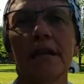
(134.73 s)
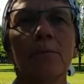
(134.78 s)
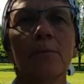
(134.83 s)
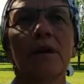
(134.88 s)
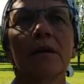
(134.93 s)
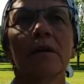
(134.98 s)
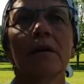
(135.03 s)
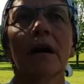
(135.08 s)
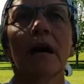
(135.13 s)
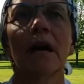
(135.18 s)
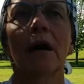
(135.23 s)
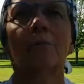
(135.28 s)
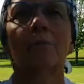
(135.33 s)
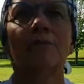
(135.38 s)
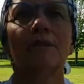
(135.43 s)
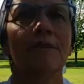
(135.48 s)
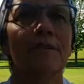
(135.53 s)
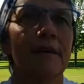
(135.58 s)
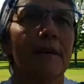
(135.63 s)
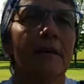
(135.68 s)
the same
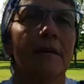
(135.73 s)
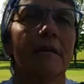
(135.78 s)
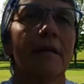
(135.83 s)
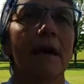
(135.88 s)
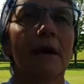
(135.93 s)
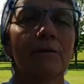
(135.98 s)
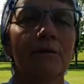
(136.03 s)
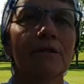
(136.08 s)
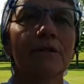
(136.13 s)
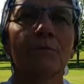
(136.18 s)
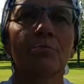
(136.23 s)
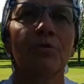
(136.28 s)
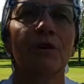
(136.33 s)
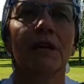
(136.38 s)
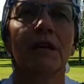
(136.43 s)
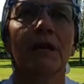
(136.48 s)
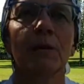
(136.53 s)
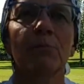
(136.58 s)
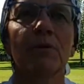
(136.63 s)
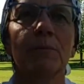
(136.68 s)
helicopter there that was
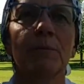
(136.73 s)
spraying